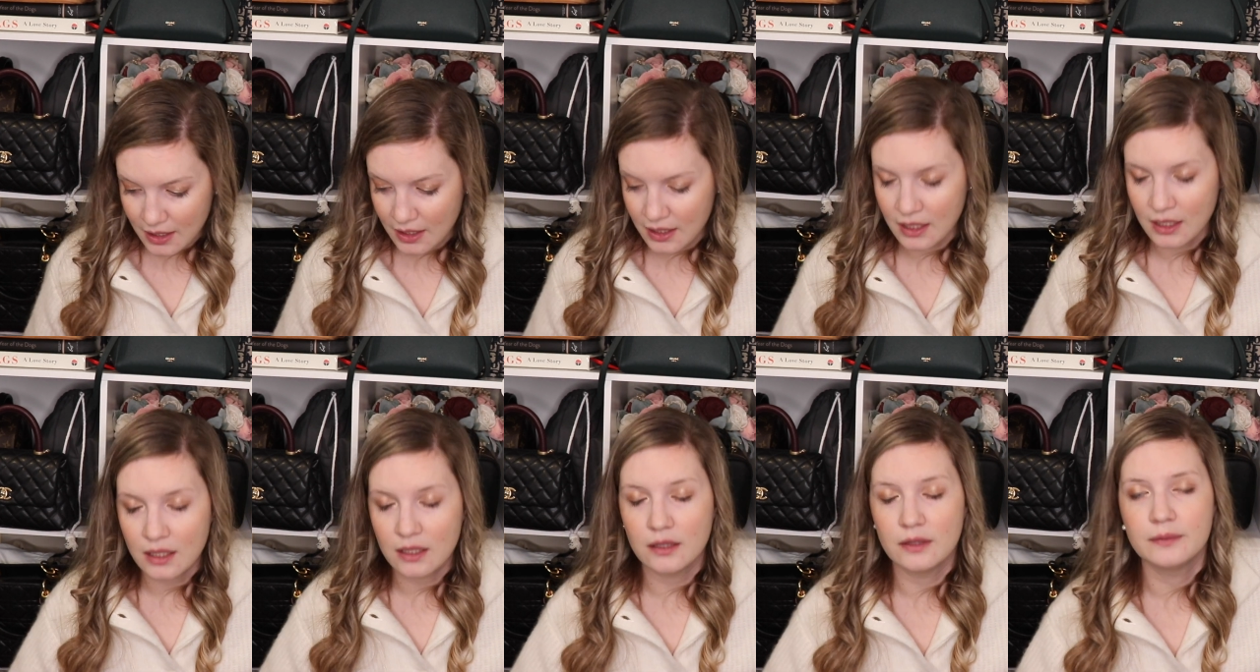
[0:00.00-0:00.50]

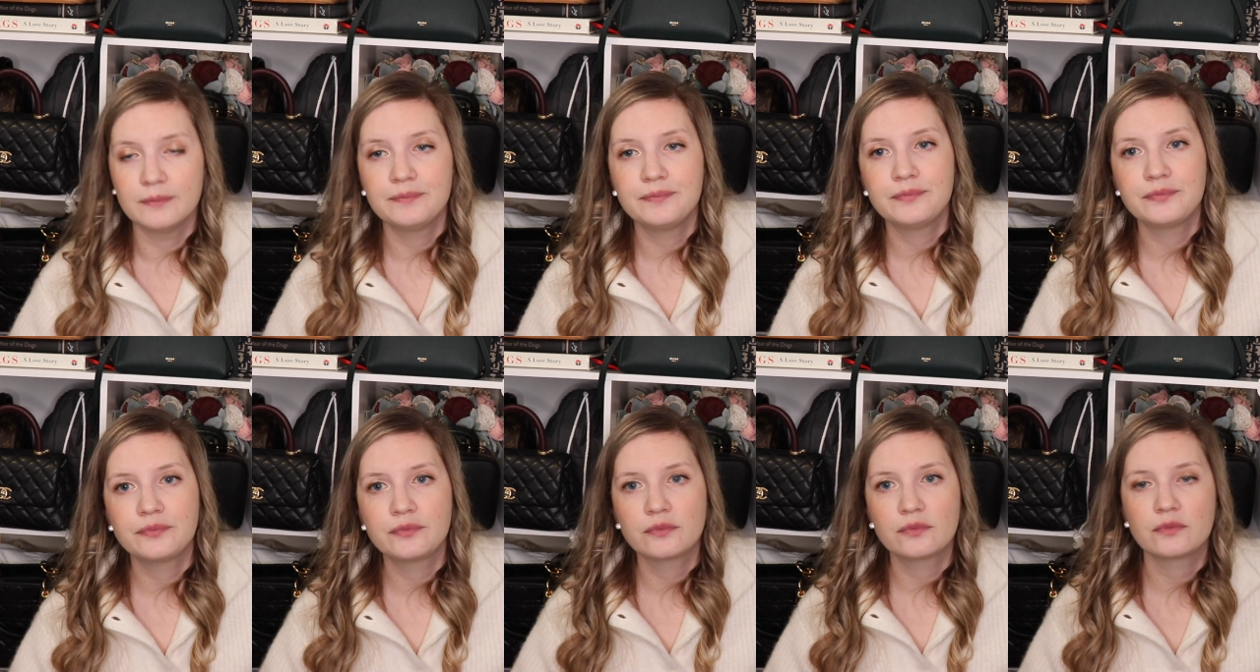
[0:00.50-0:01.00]
in
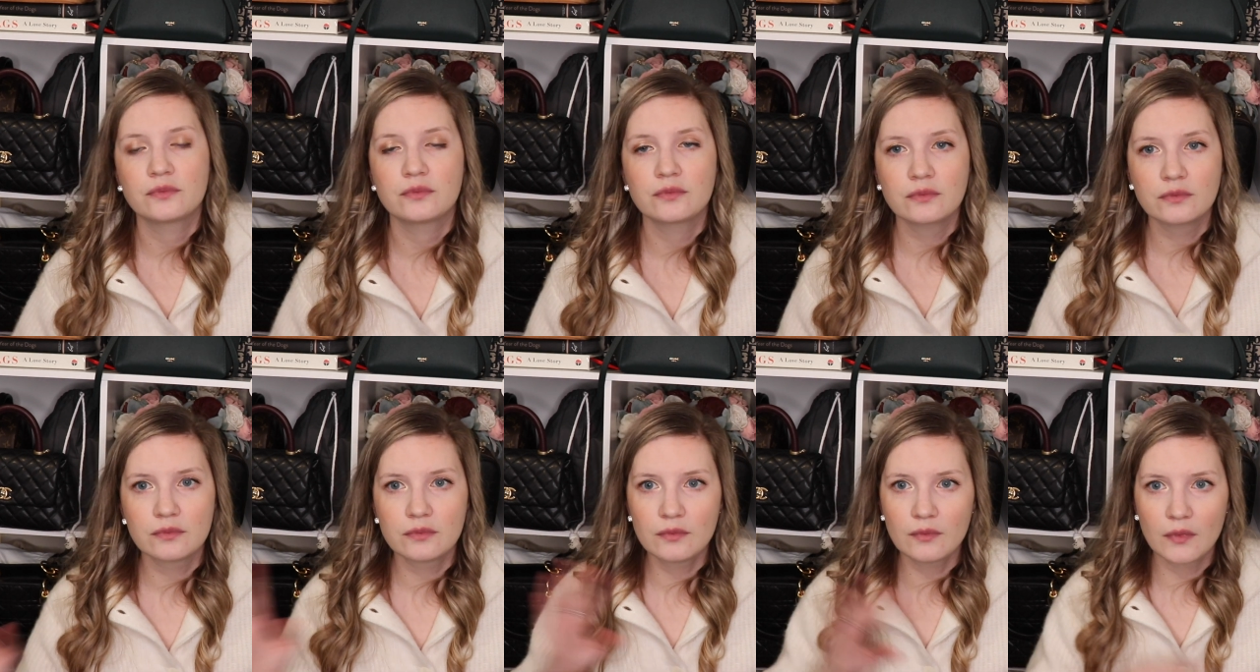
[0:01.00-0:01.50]

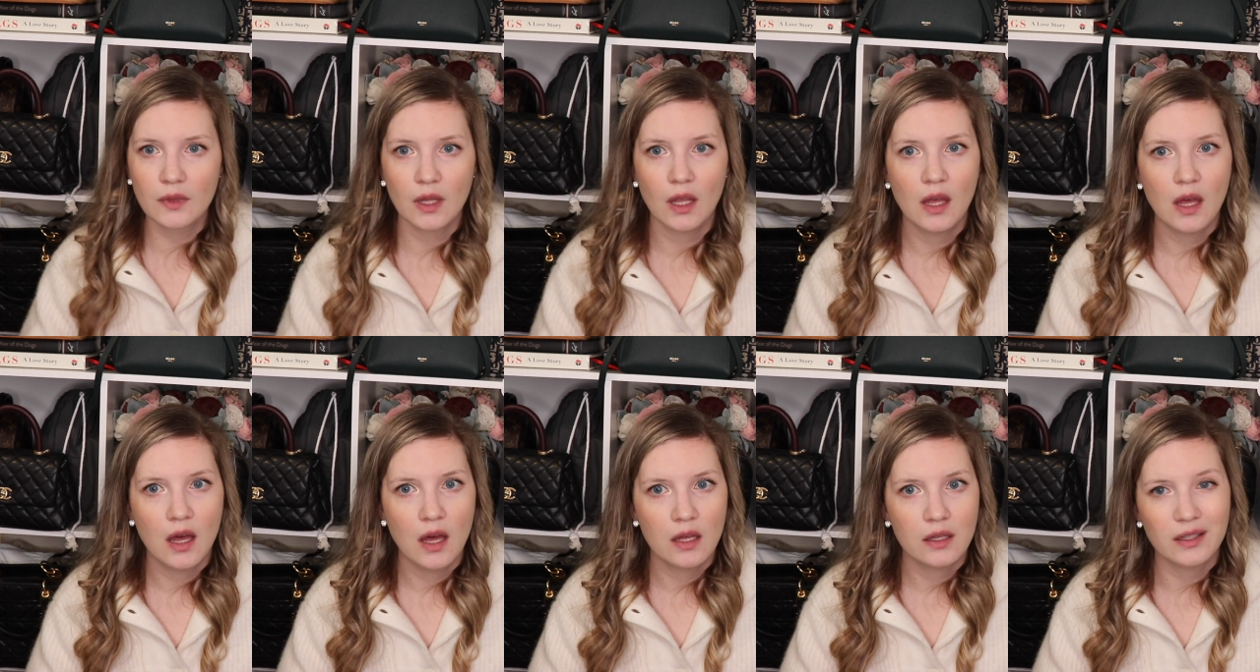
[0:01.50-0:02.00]

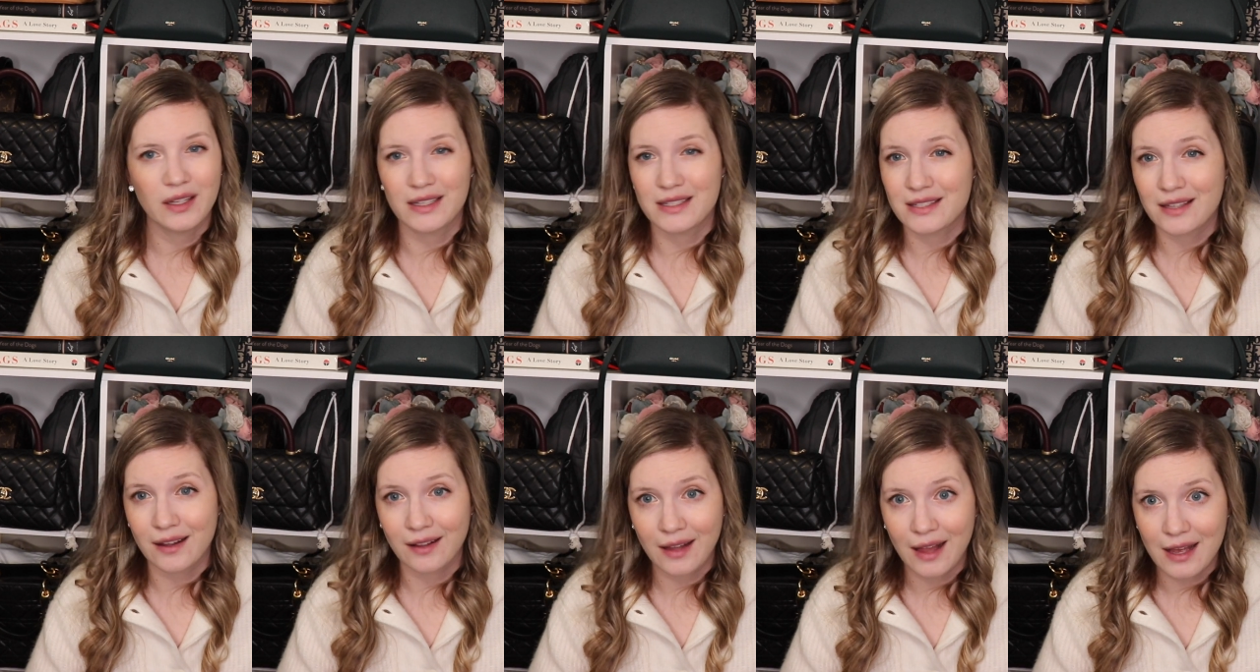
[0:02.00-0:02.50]
like
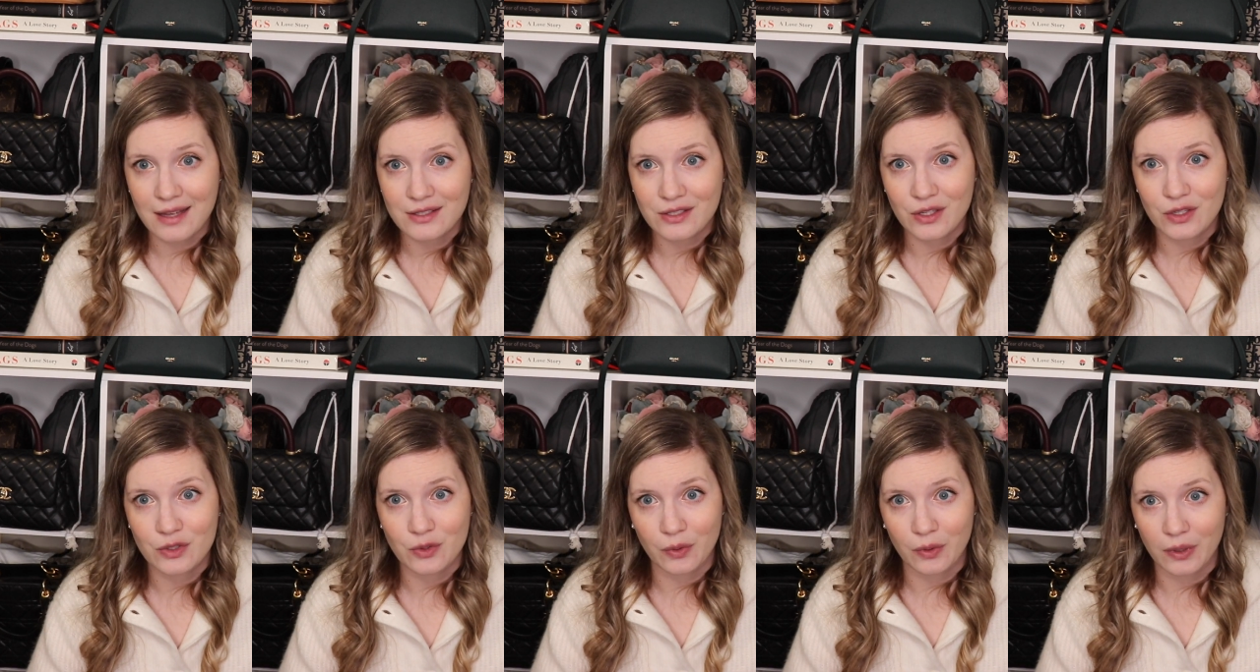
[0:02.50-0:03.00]

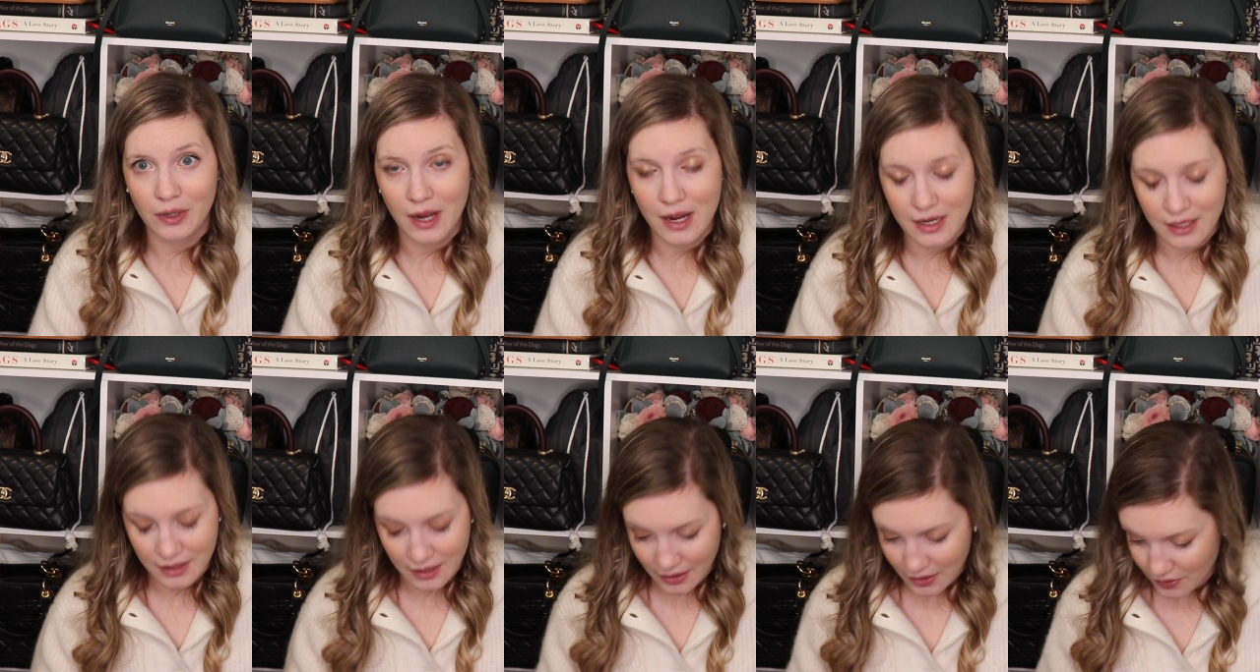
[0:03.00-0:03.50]
sunglasses or
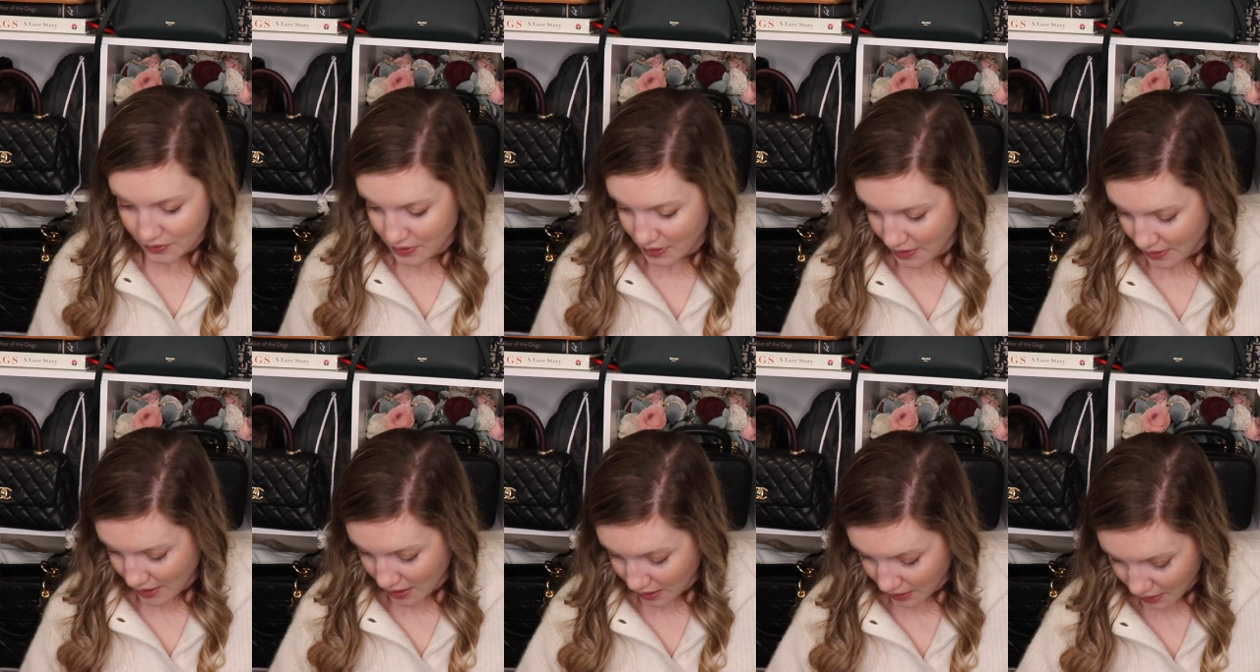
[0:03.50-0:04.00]
anything else
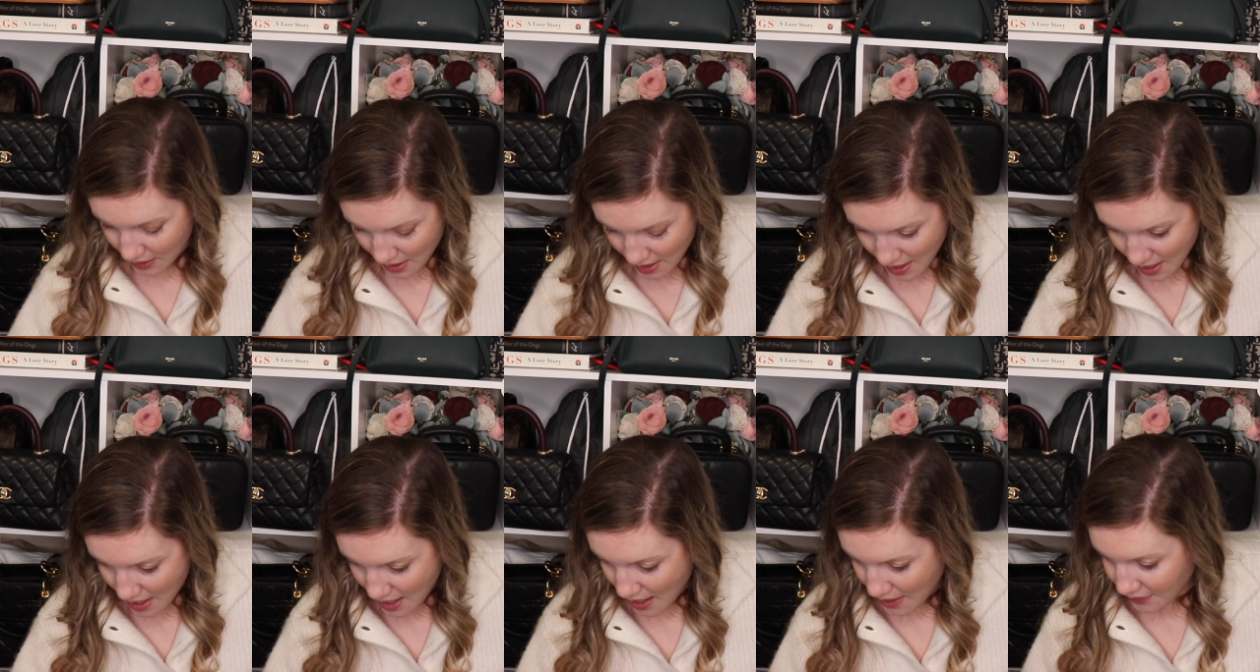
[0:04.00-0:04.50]
in there.
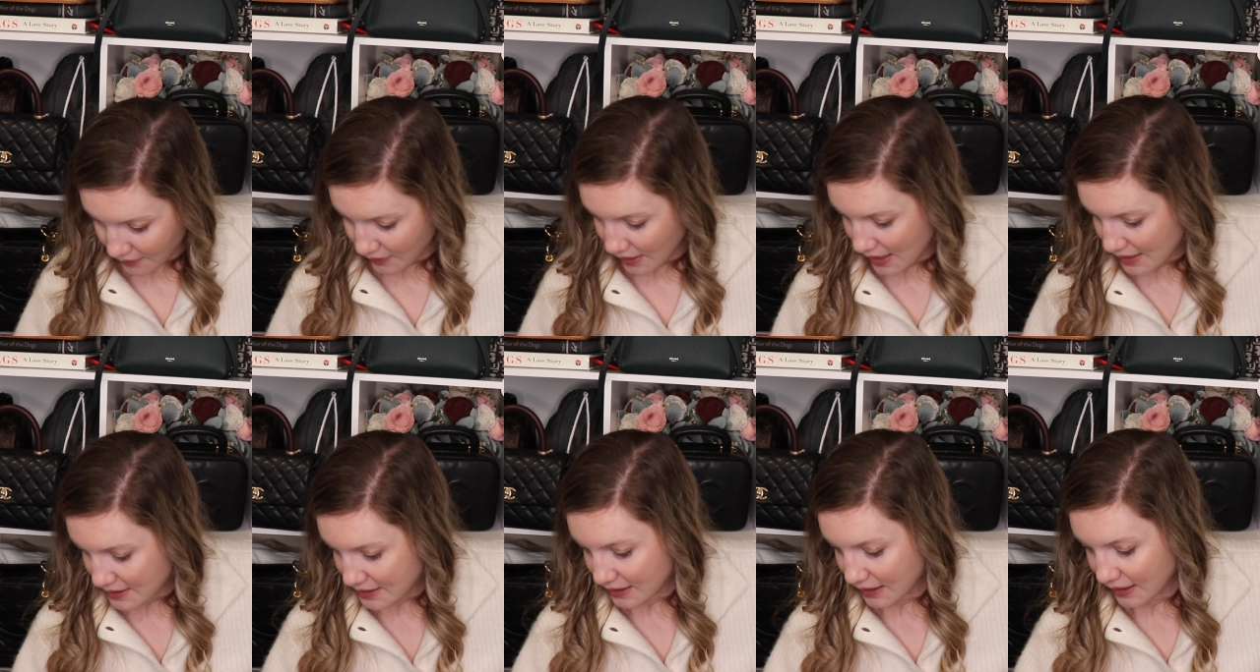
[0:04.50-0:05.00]
And then
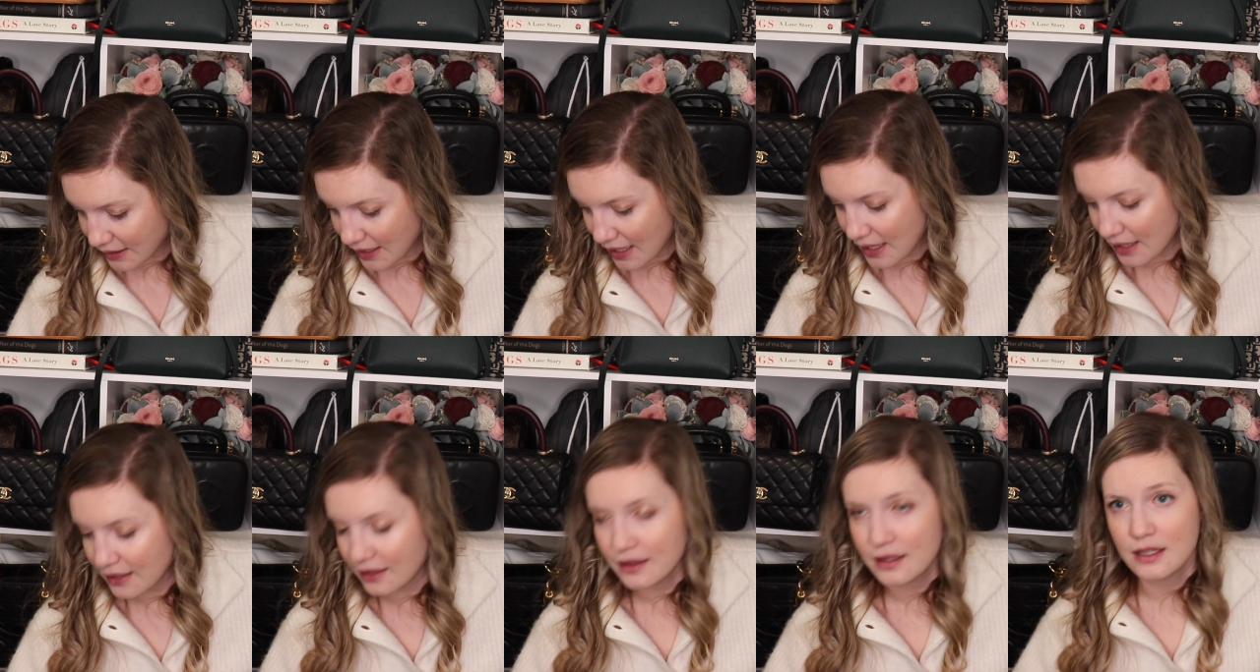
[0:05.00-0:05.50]
lastly,
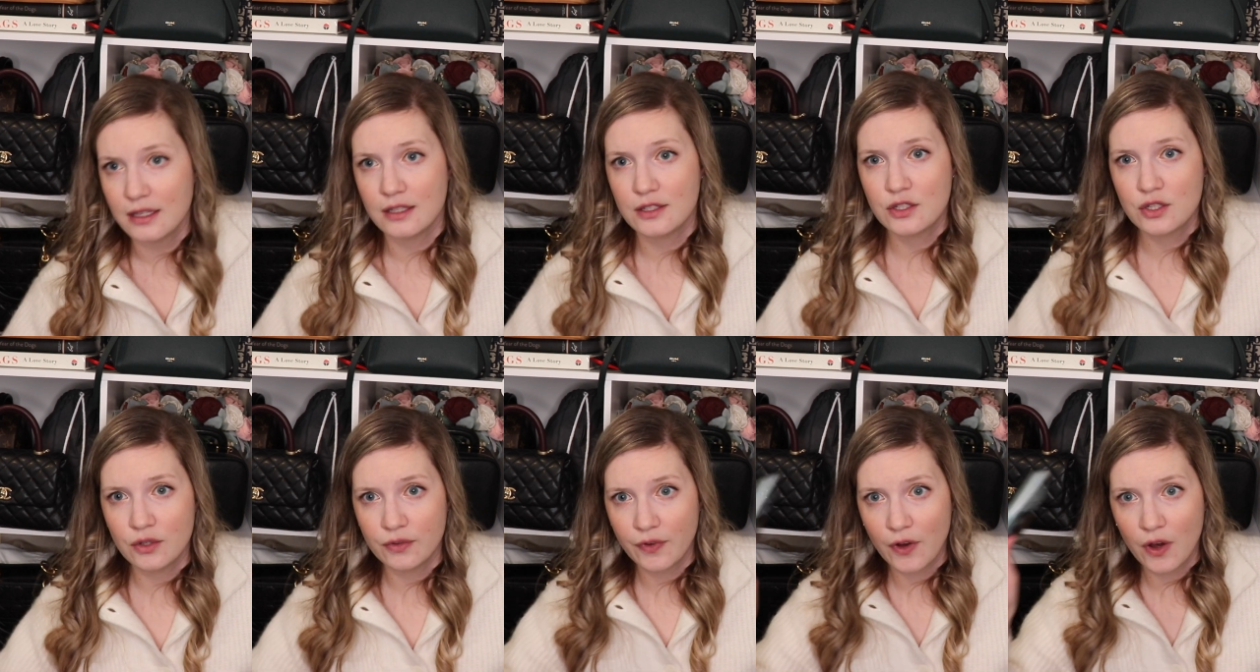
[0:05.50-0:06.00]
again, the two